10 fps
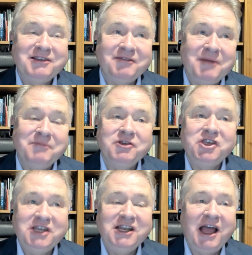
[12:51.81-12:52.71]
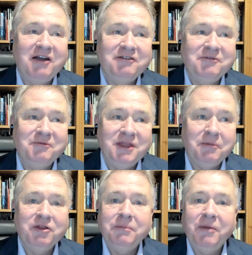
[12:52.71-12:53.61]
I remember sitting down with him on
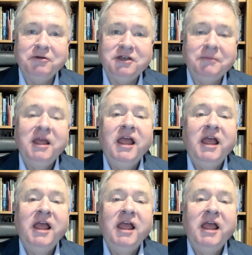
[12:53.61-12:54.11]
the boat and